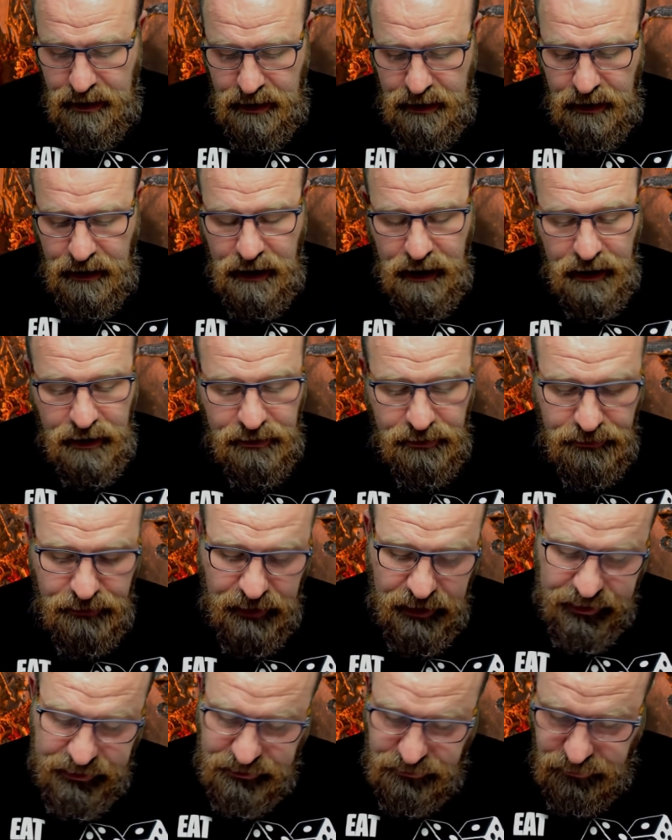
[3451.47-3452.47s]

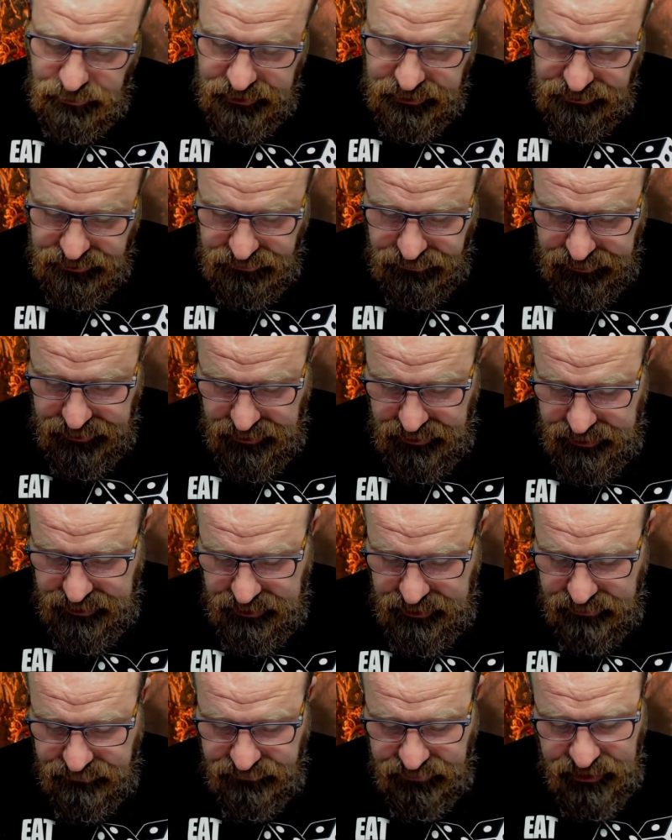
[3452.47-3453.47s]
Right, what else have we got in
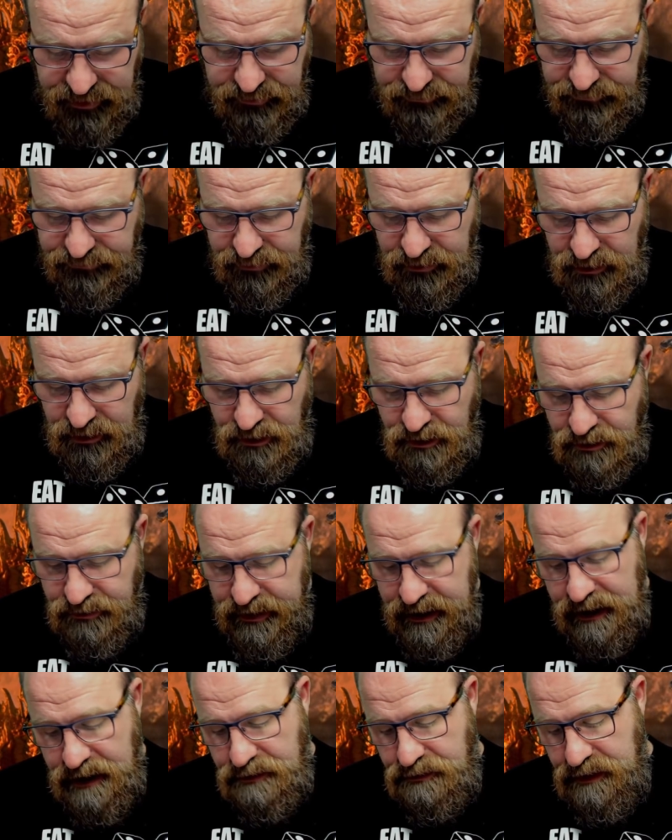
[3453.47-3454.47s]
there? Vying for Glory,
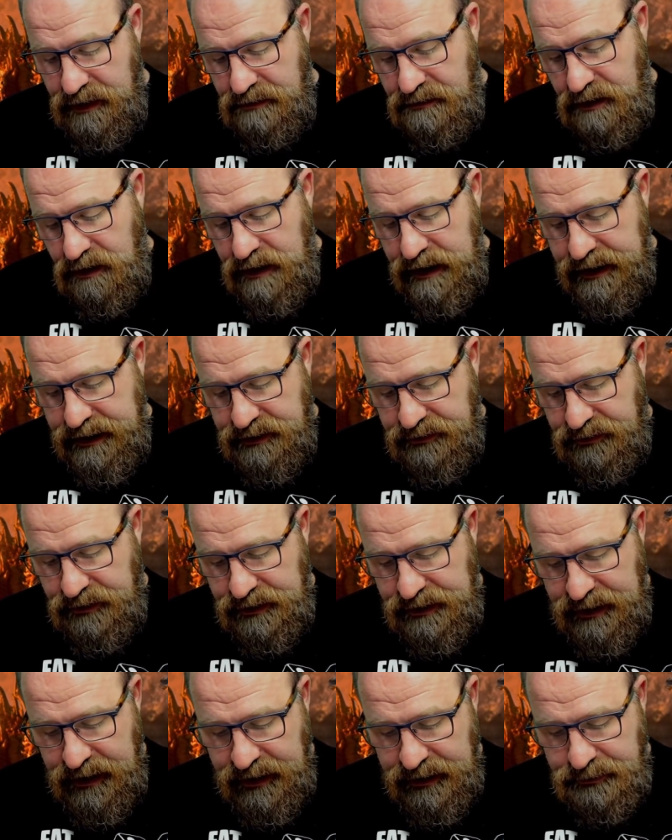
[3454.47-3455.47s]
you can reroll hits for
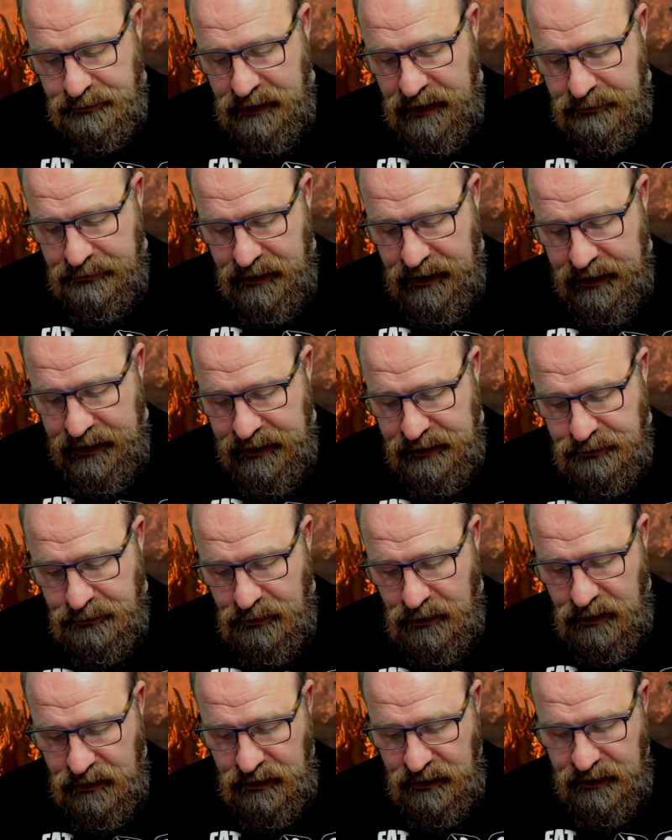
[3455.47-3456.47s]
attacks made by this
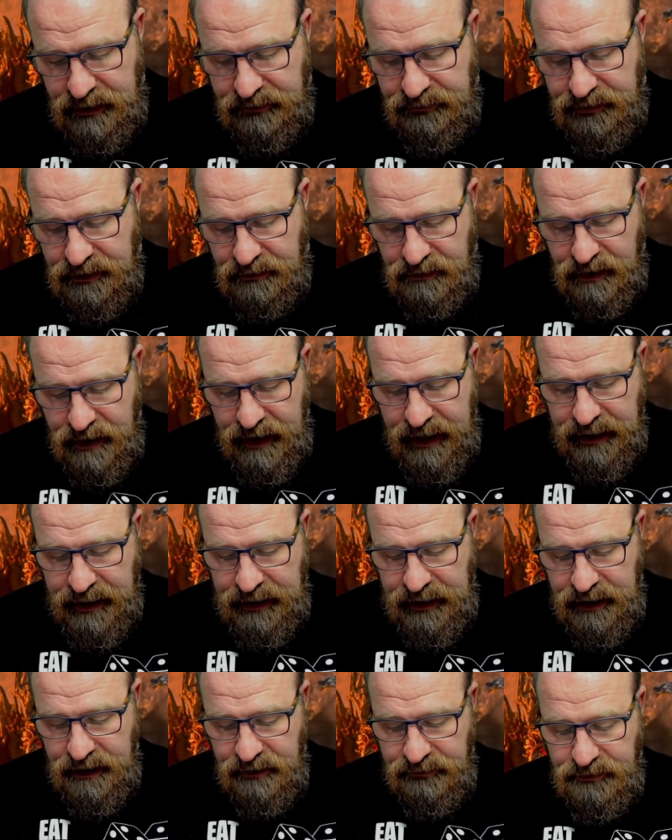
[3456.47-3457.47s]
model if there are
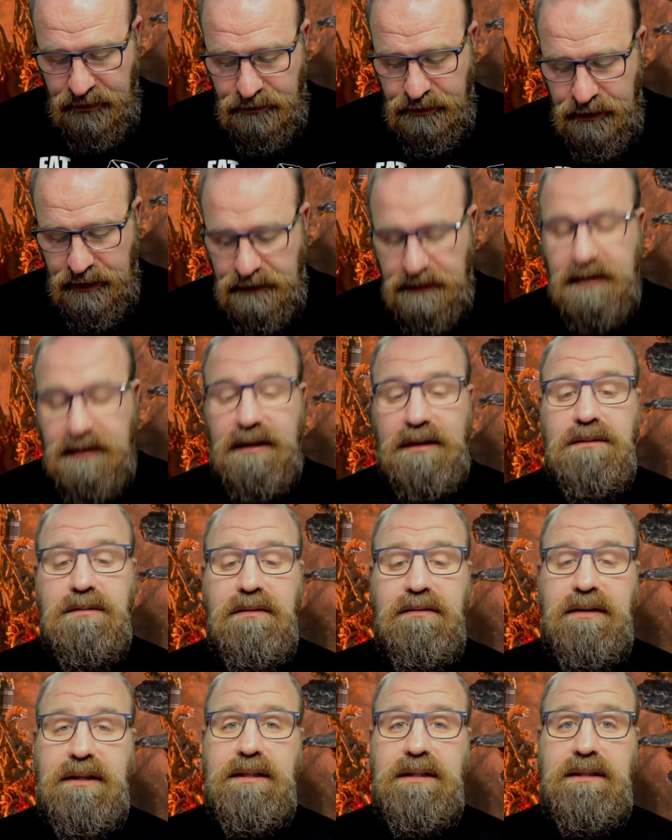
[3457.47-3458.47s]
any other Rune Suns
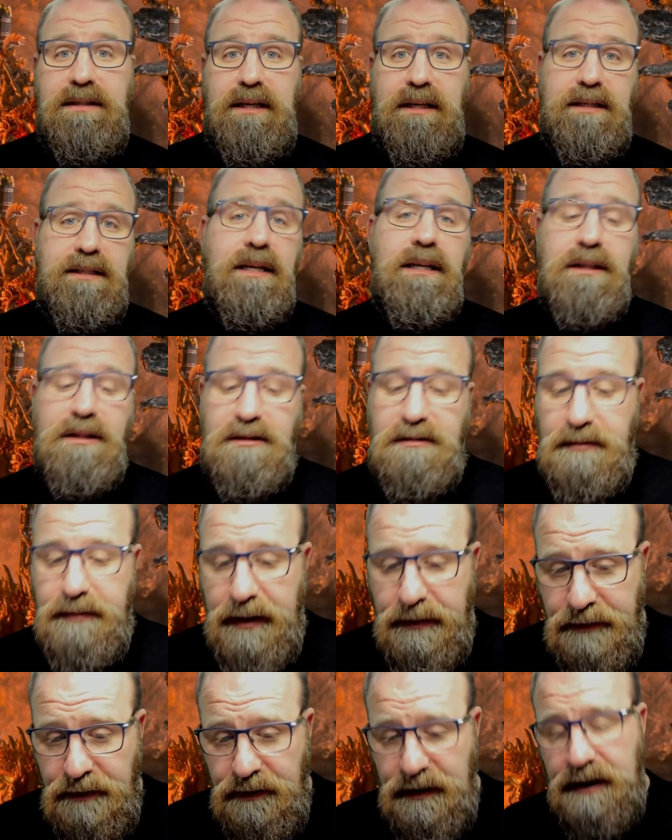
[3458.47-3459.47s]
within 6 inch.
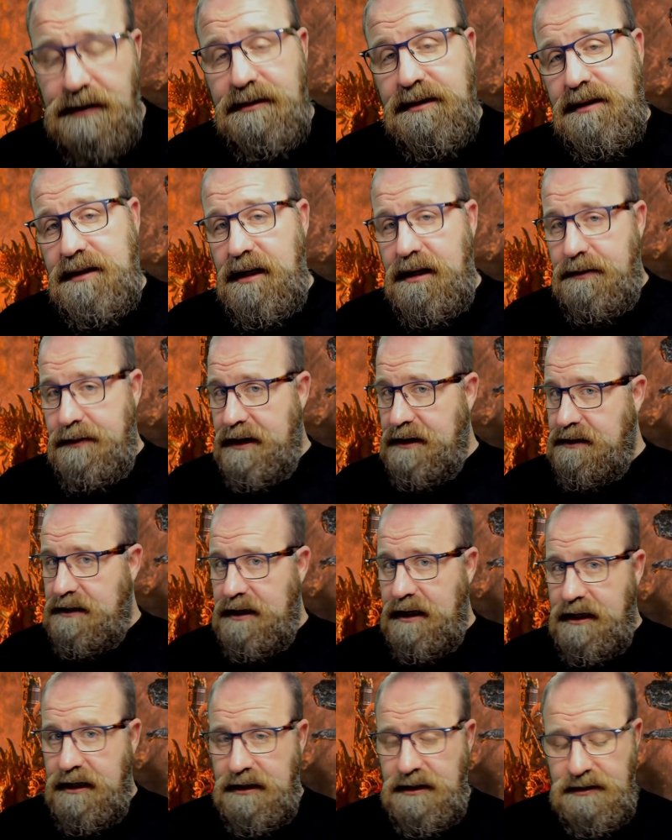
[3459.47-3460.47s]
Remember what I was saying about
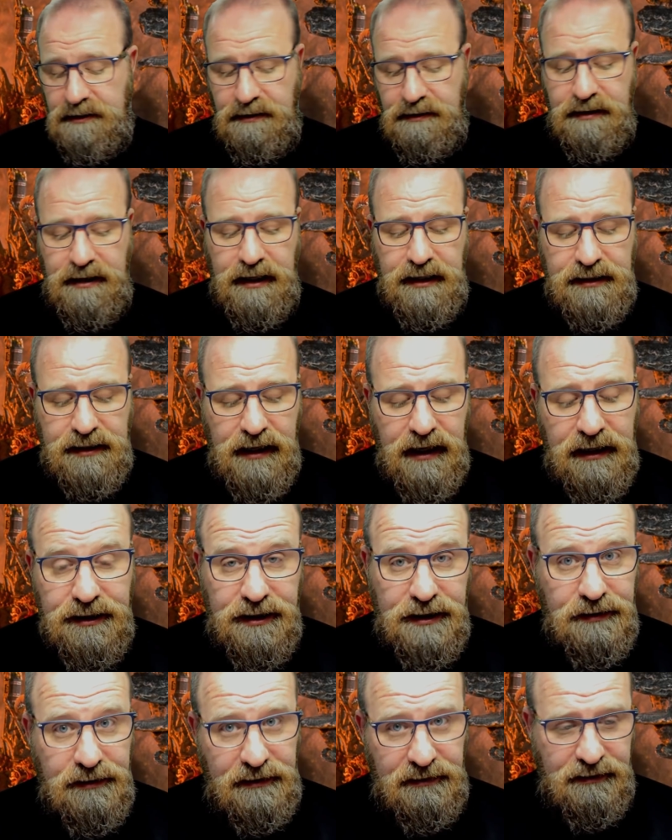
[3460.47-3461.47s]
stacking 2 of these guys,
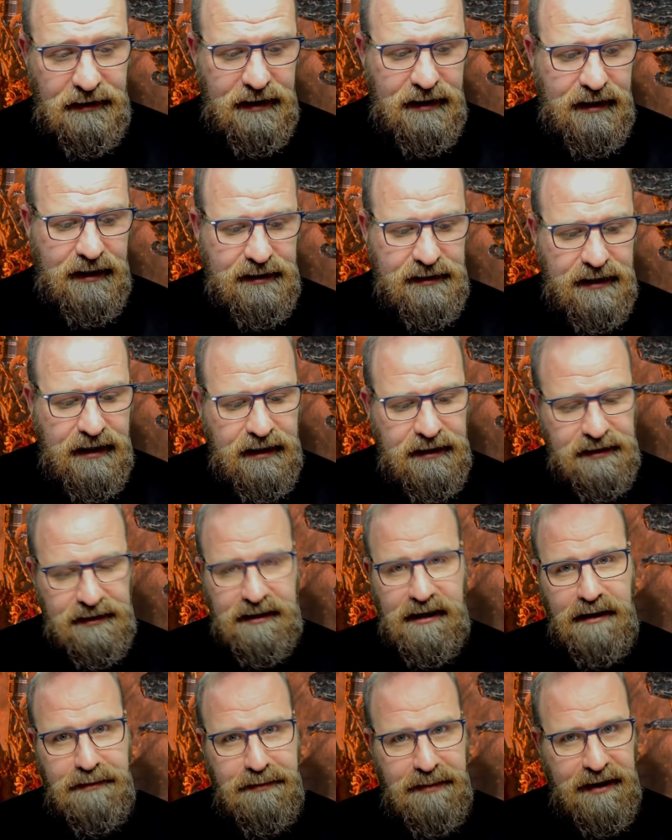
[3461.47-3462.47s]
2 or 3 of these guys
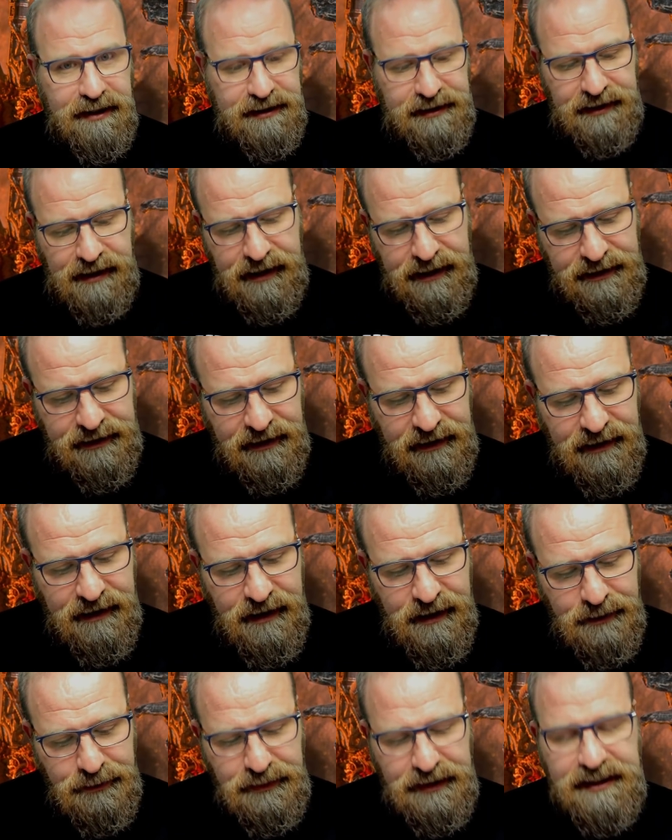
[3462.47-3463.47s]
side by side,
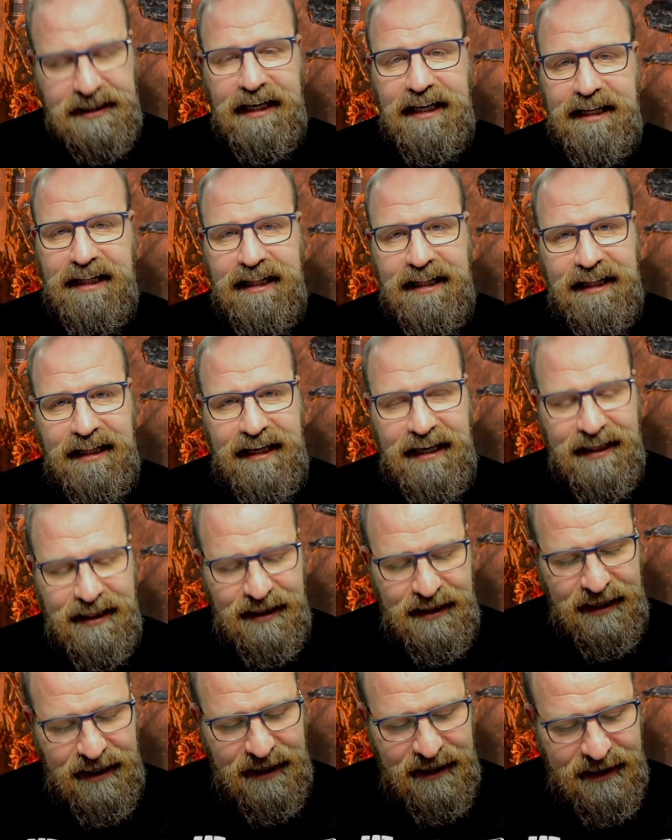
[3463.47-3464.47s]
particularly in
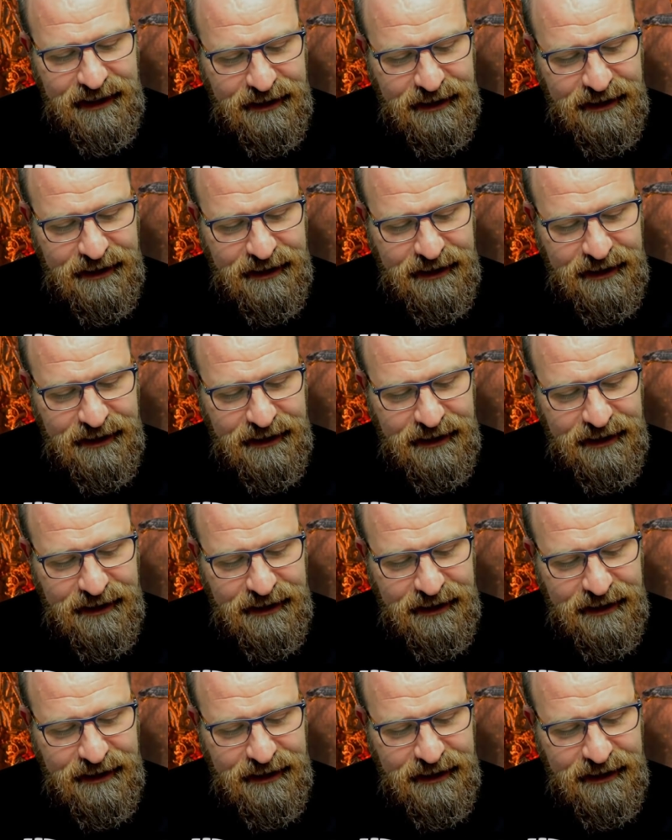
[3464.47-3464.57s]
the